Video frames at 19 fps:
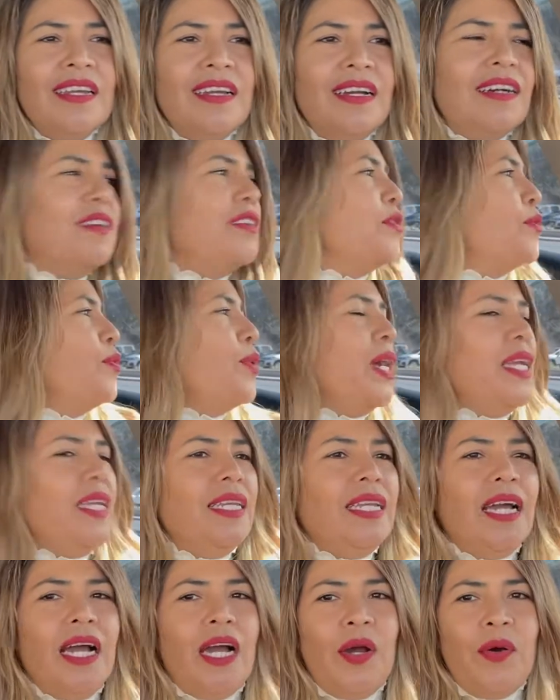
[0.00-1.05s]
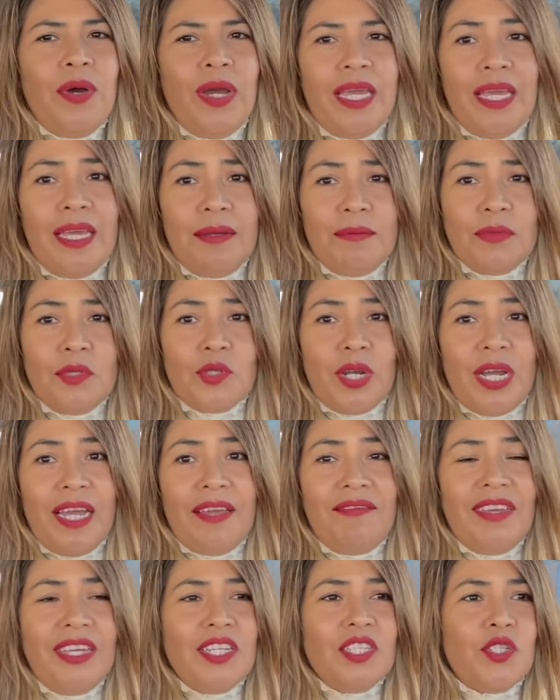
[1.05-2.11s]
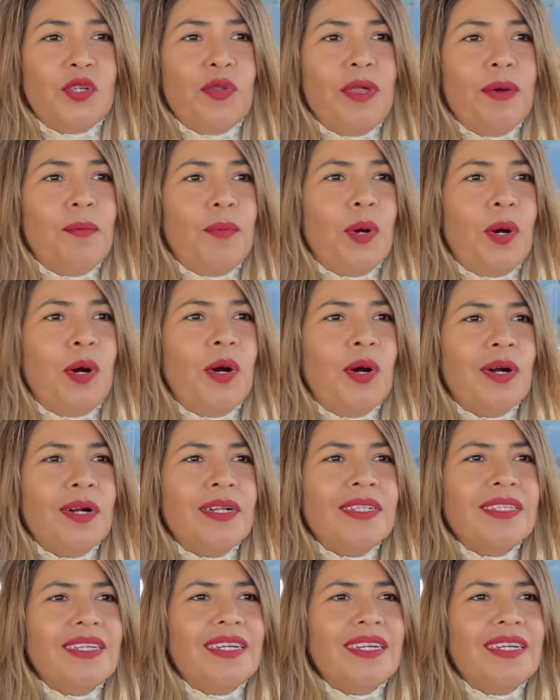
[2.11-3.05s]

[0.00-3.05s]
Uh, right now I am driving to the mall.